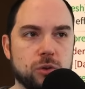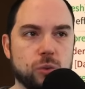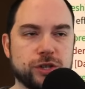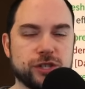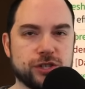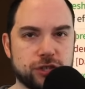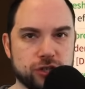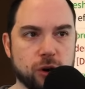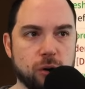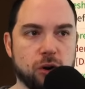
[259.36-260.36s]
which is the
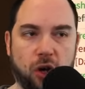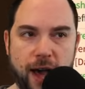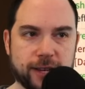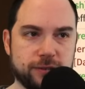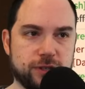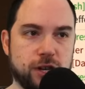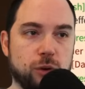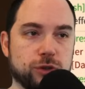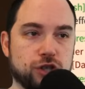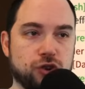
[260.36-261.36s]
Skogul active skill,
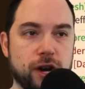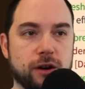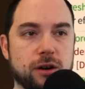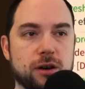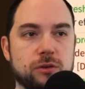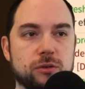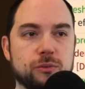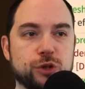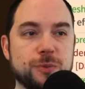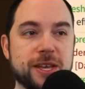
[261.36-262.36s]
was triggered,
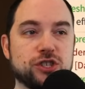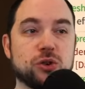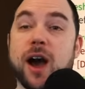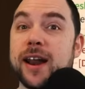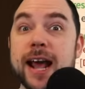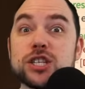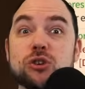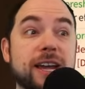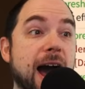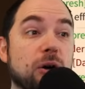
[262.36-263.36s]
which means you got an
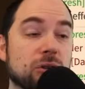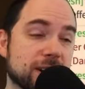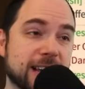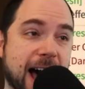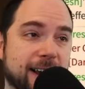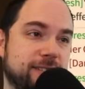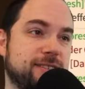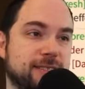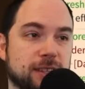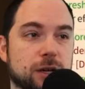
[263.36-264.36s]
extra counterattack.
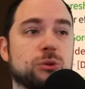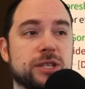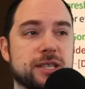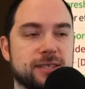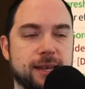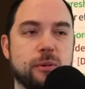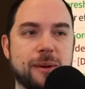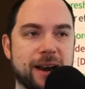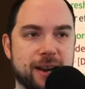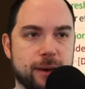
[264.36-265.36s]
It's literally the same
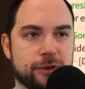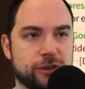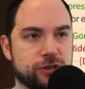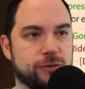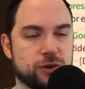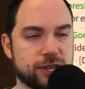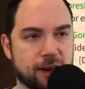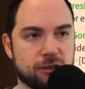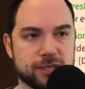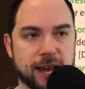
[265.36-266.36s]
amount of damage as the first
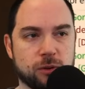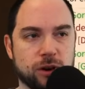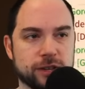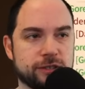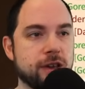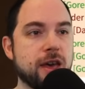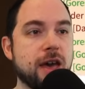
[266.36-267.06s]
counterattack was.